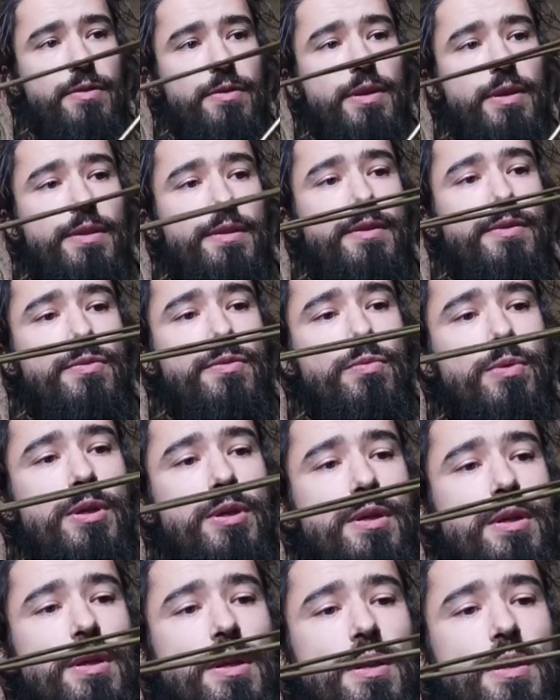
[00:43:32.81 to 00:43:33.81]
oh,
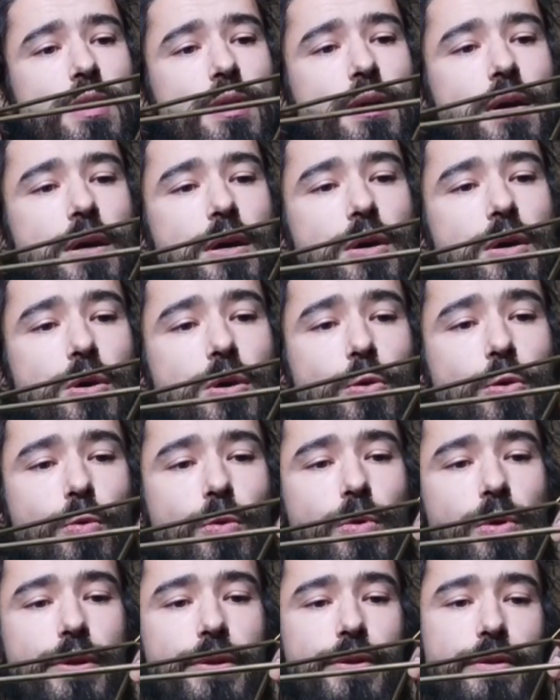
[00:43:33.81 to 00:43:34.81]
also
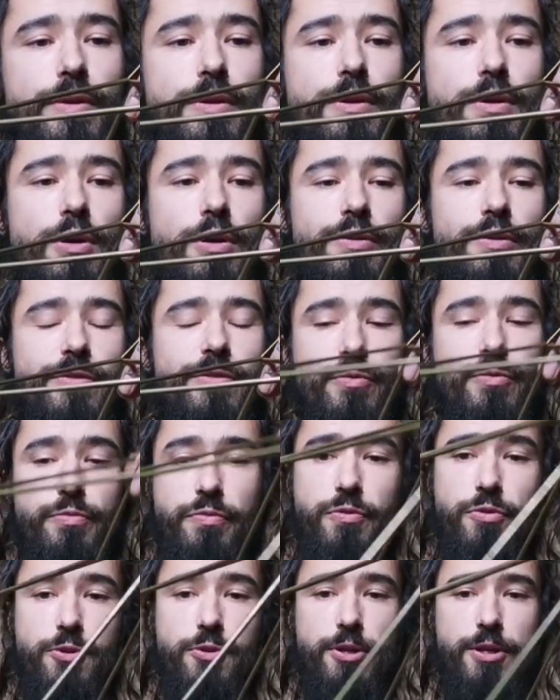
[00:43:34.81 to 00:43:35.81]
four.
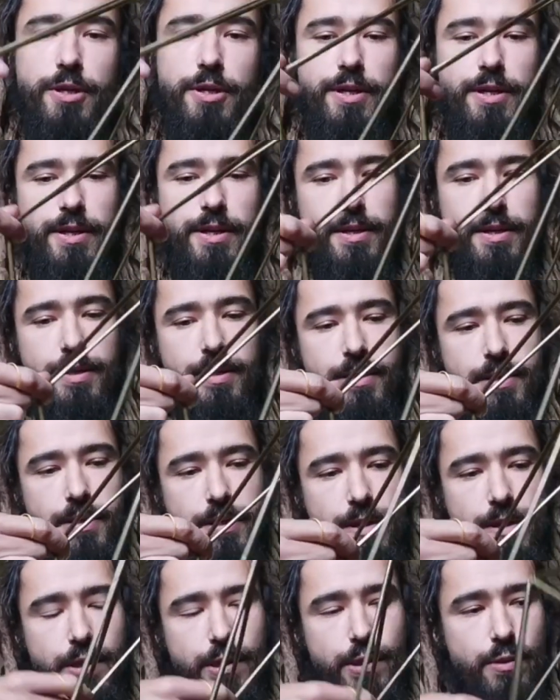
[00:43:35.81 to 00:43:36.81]
What do we make of
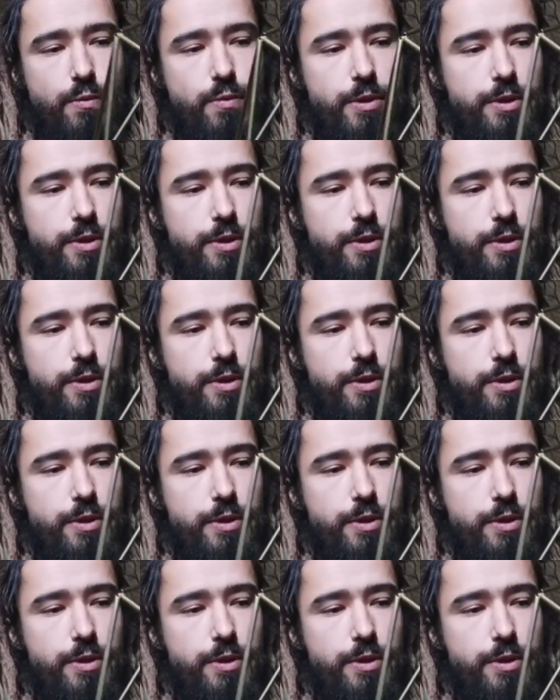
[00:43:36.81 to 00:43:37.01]
that?